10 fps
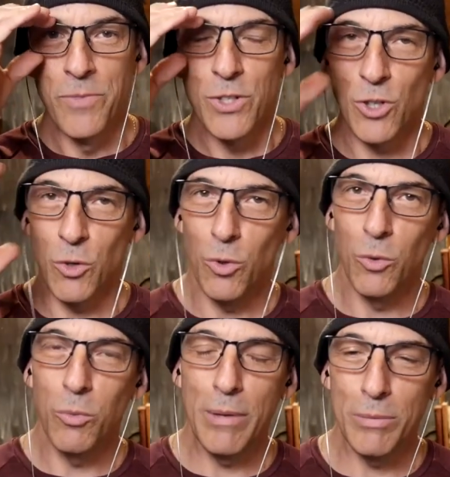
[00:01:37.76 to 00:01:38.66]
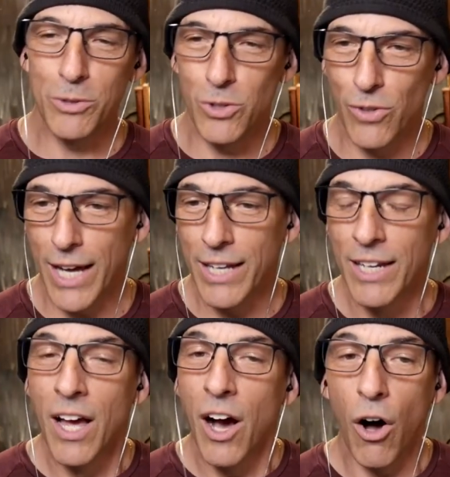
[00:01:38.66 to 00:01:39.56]
so we'll, we'll be able to do that.
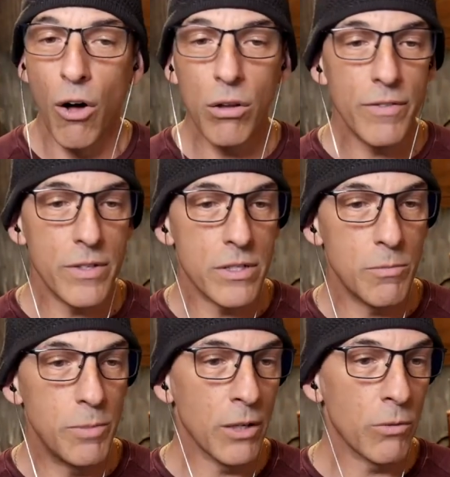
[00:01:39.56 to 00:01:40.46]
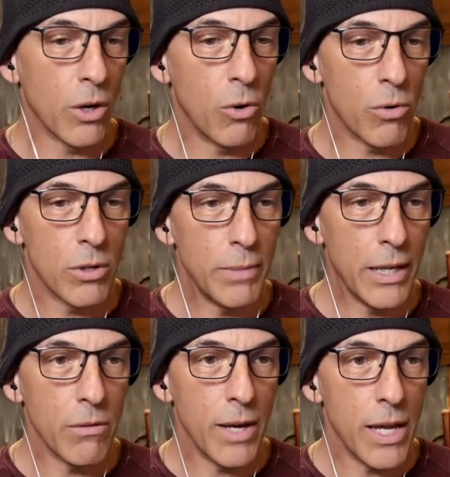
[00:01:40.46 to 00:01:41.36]
All of this is being recorded, by
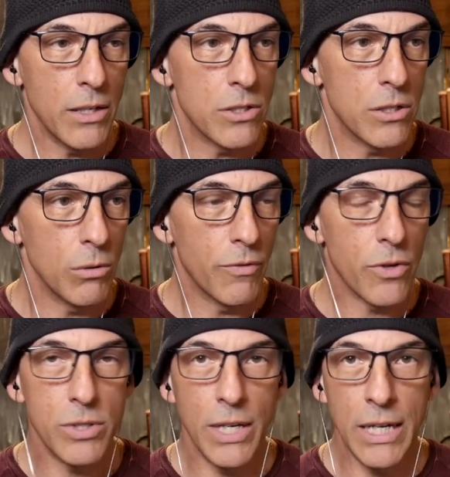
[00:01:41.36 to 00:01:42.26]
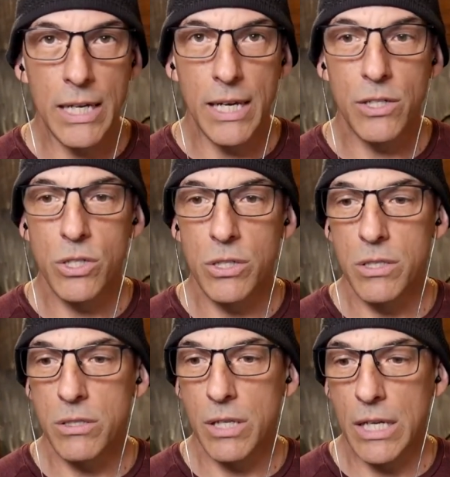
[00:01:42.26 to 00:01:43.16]
the way. So if there's any
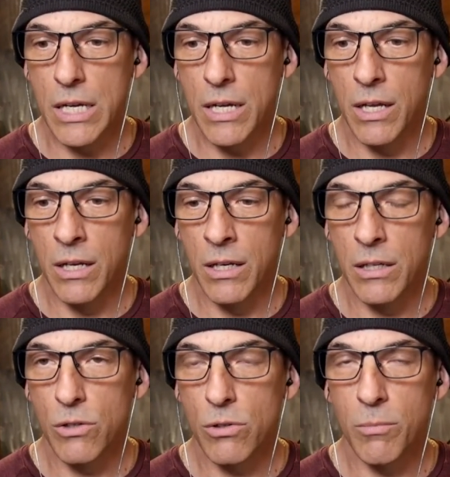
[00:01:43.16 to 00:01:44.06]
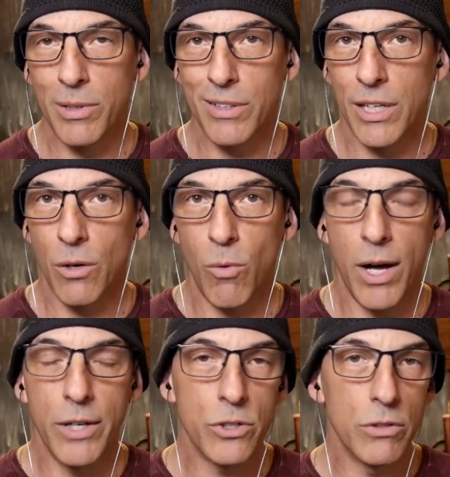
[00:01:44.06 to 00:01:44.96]
hitches in your ability to
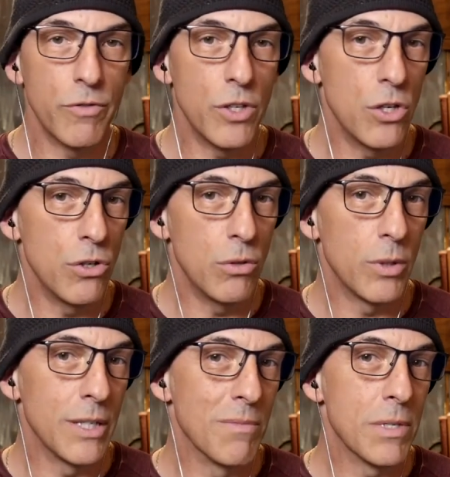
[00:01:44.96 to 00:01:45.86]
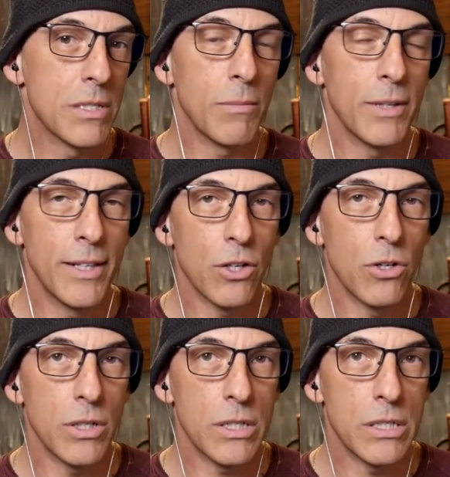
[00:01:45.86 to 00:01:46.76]
watch or view, or you miss something that
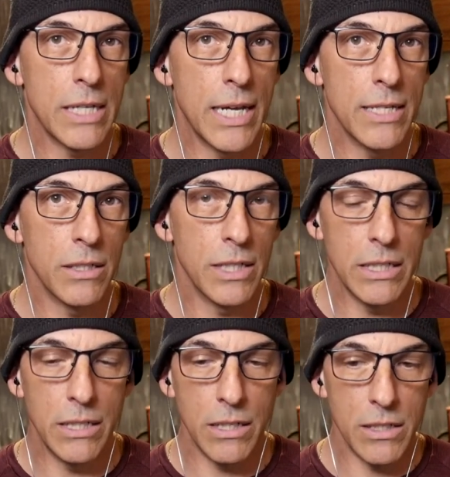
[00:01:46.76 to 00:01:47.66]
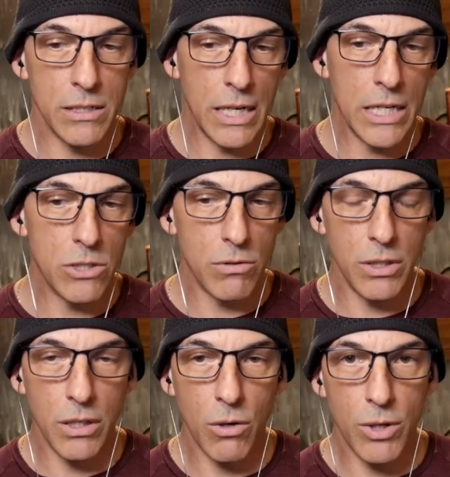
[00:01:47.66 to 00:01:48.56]
Curtis says and he didn't doesn't answer it
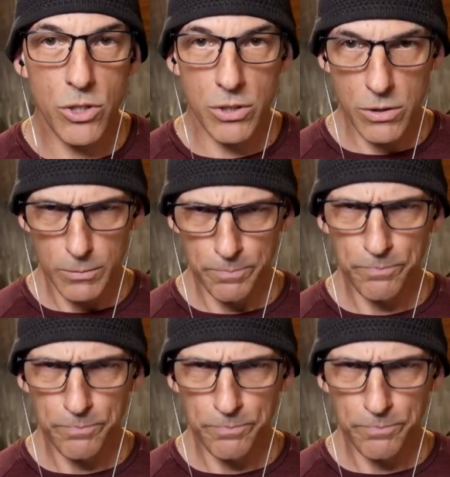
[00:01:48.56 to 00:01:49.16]
in the questions,